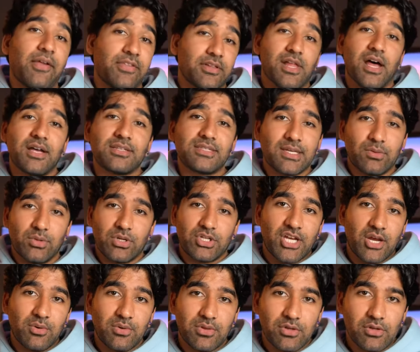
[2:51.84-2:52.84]
And the last thing I want to
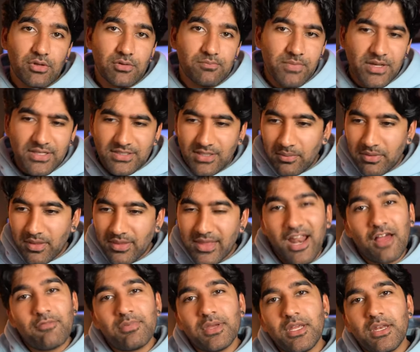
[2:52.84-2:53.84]
share with you is something that
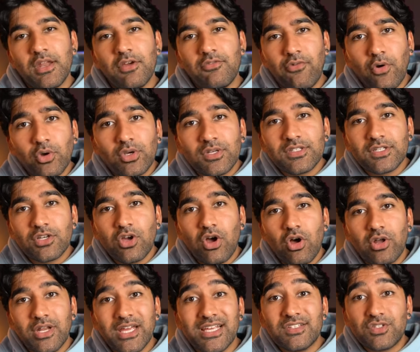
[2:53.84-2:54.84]
I've been focusing
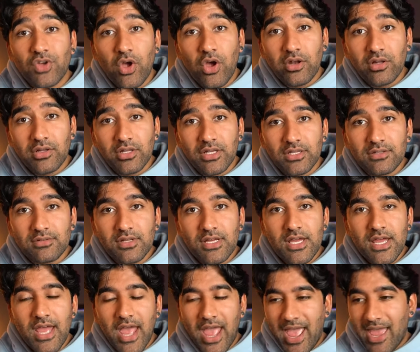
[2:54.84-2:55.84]
on internally
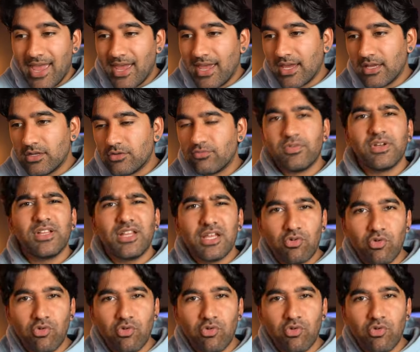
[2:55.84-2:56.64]
and really